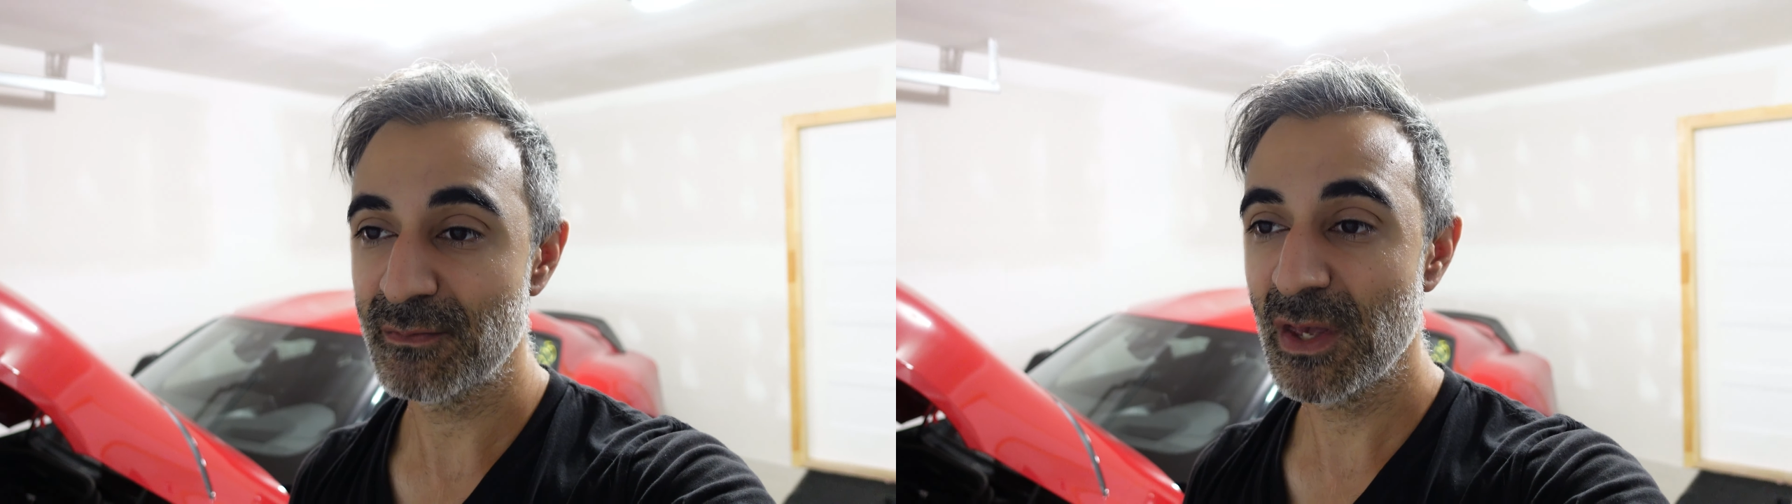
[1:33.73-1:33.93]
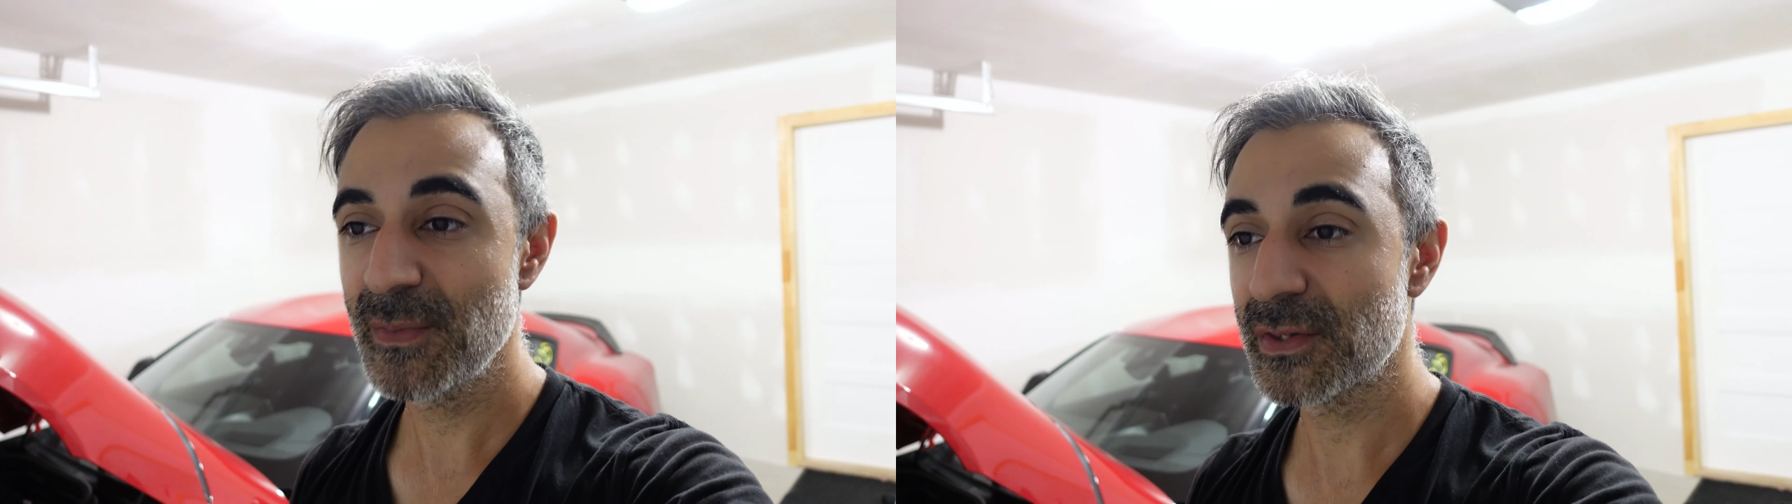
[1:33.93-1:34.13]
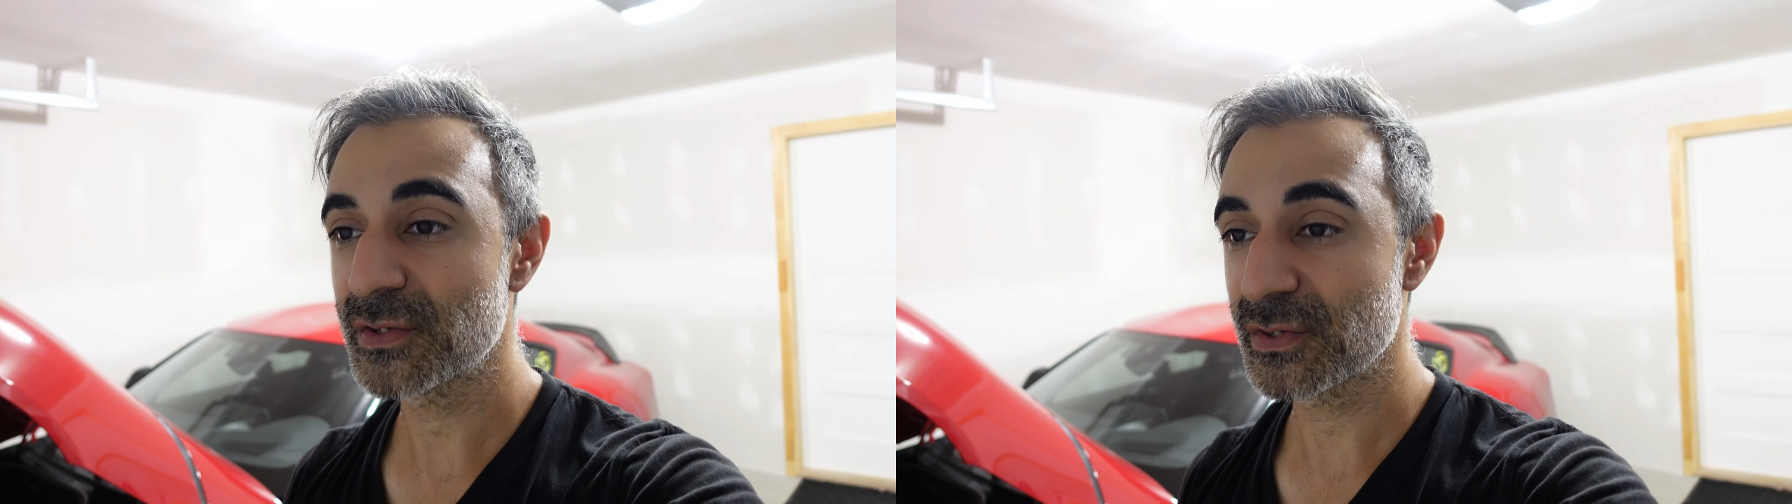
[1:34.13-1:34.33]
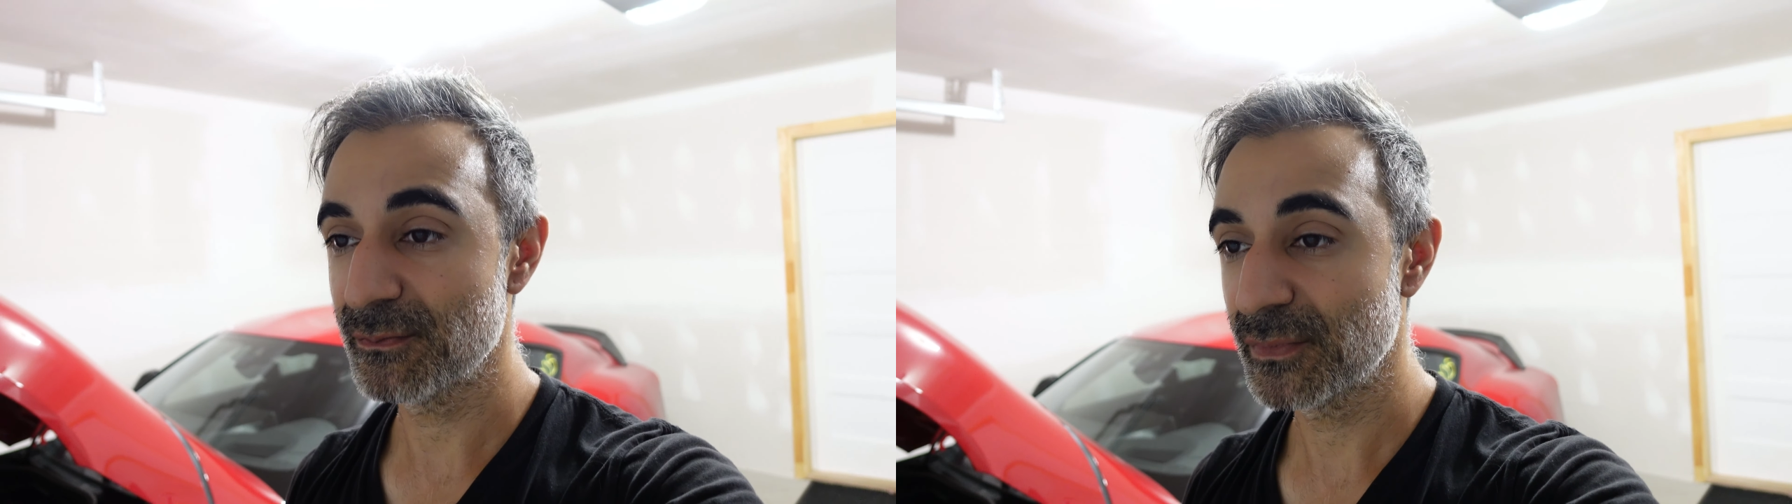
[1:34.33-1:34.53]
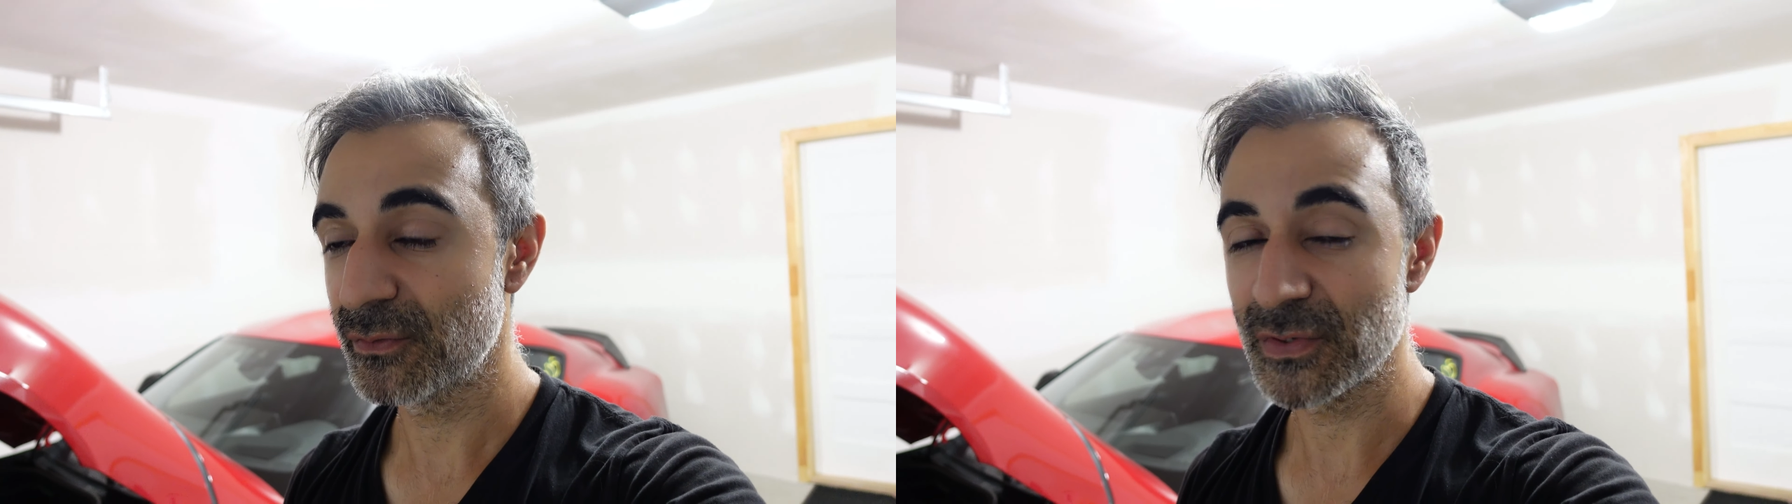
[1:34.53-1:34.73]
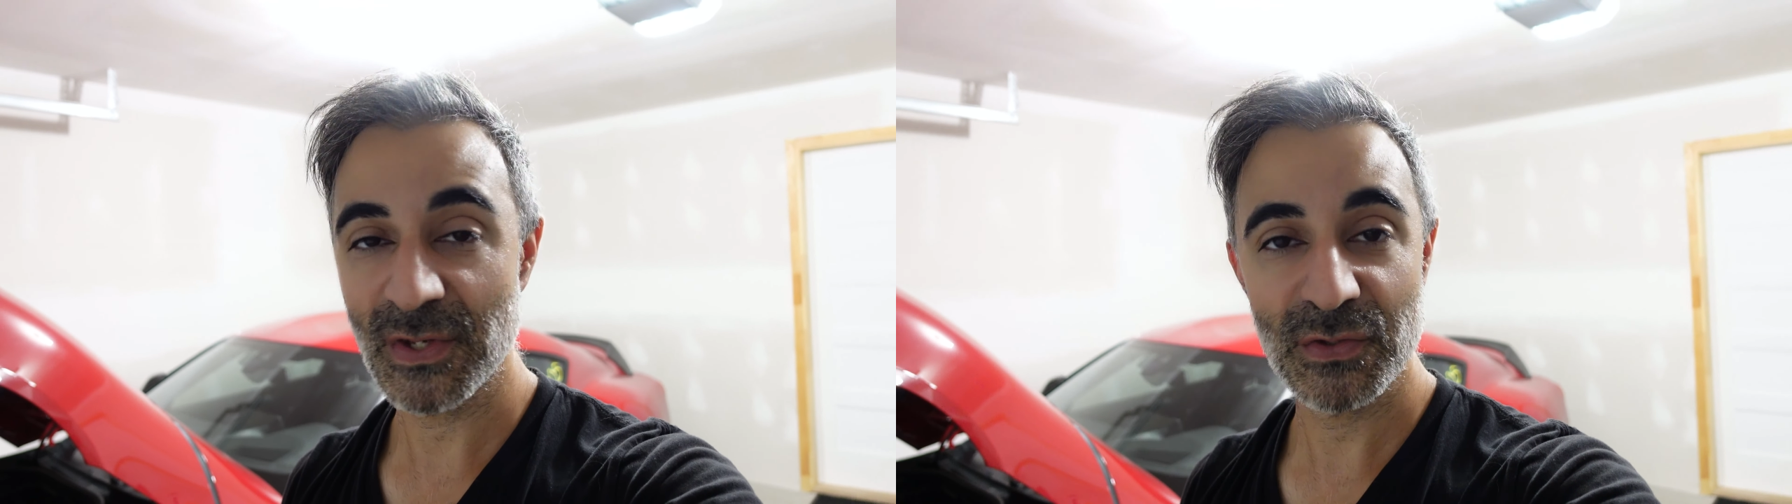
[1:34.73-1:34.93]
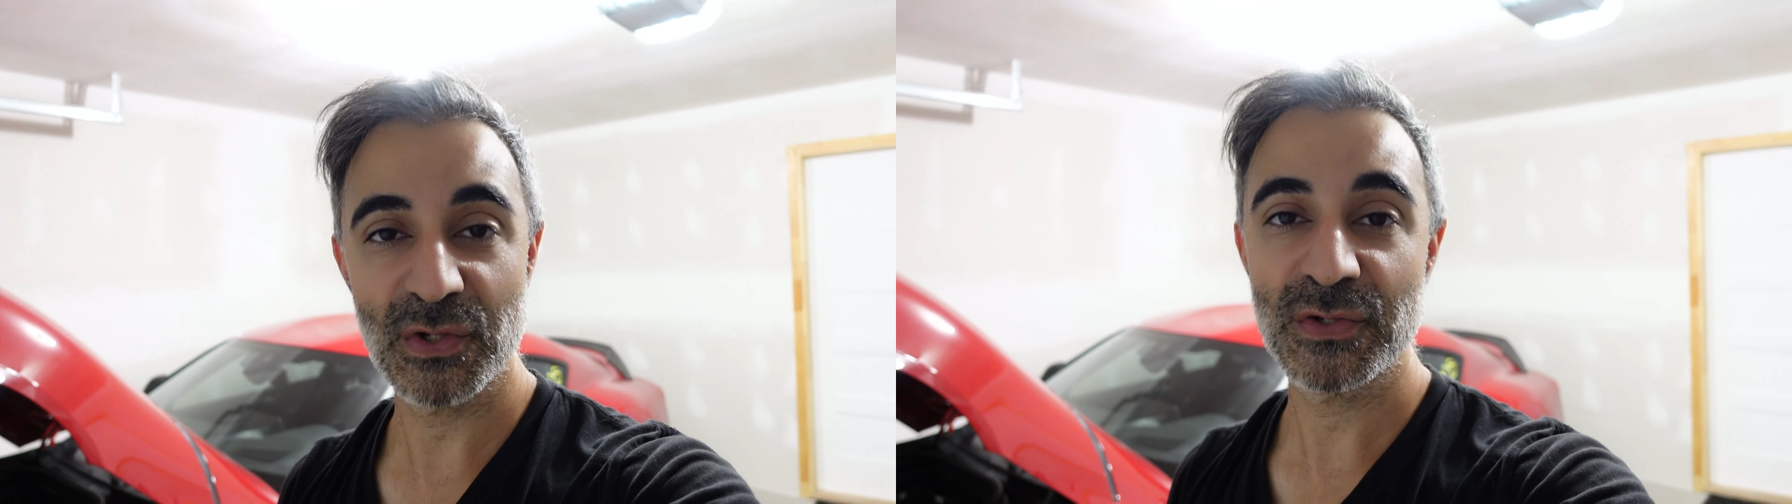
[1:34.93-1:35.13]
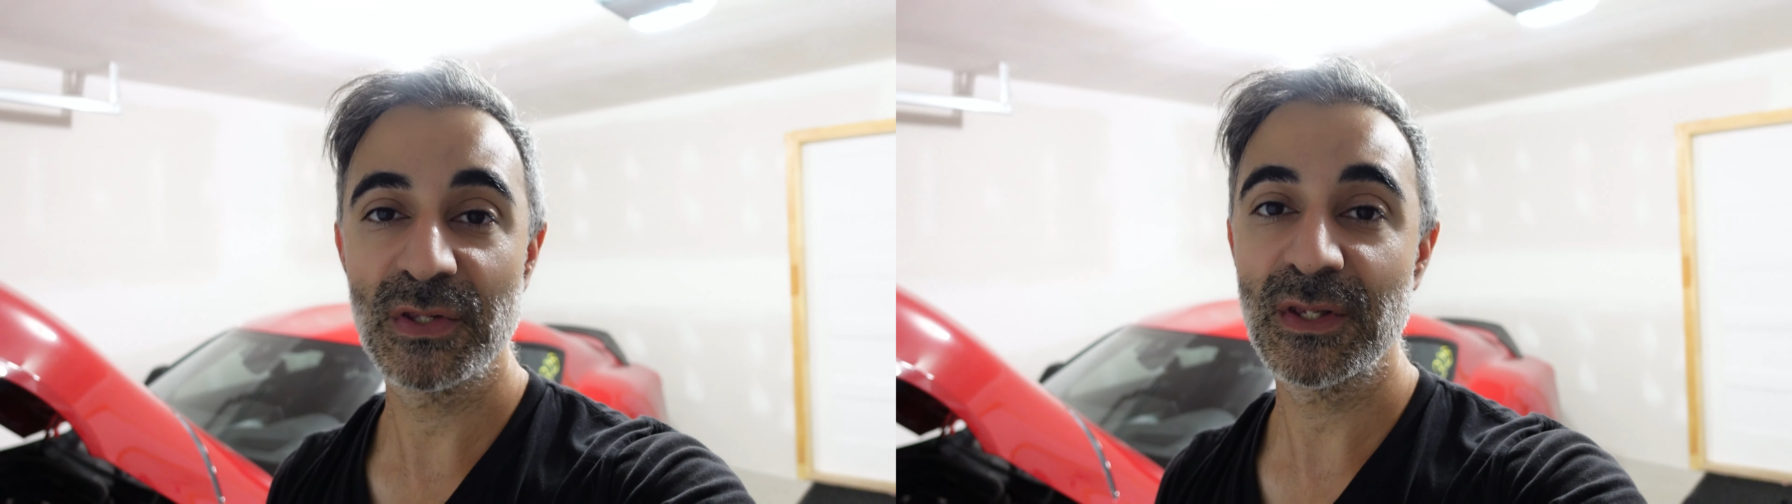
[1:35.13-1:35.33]
Maybe there's some
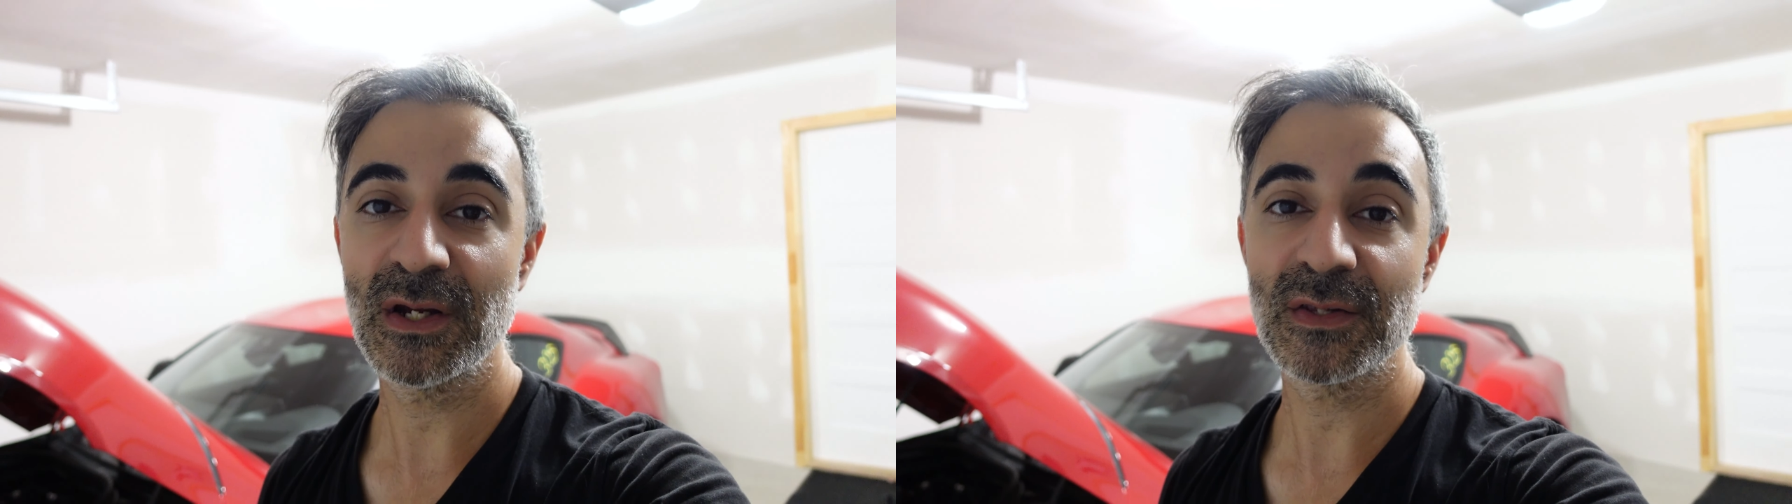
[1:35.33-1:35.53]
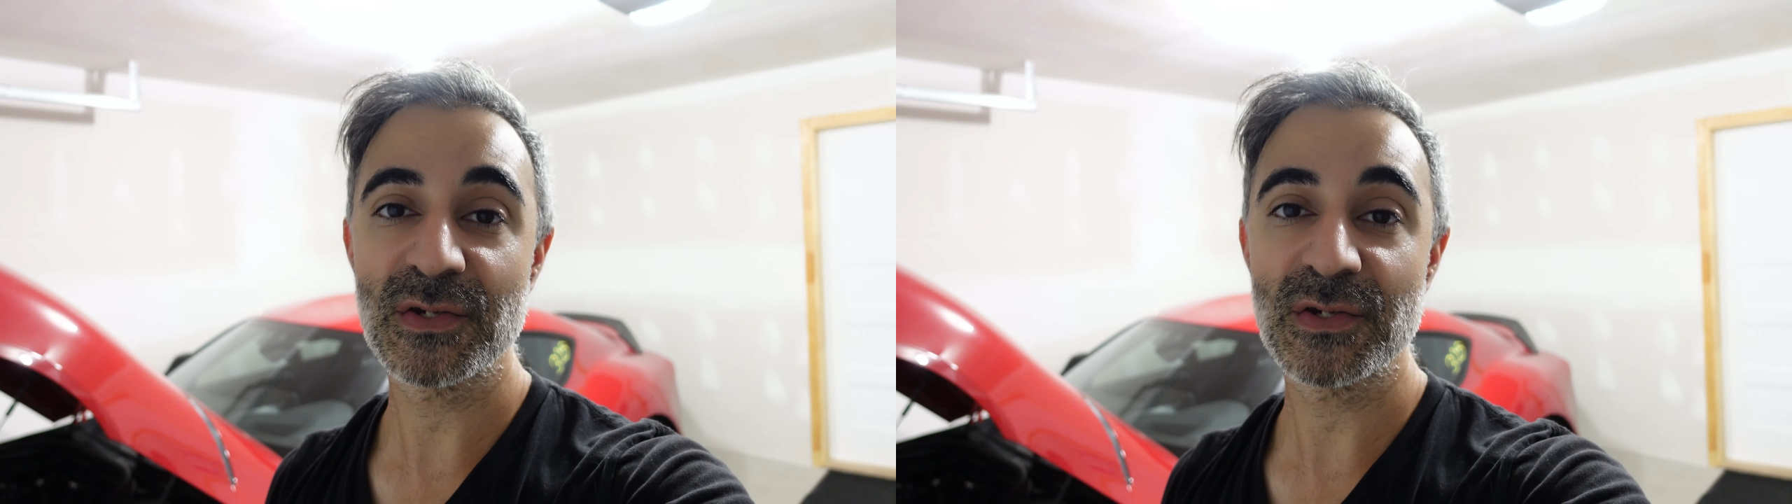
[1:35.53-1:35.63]
resistors in there.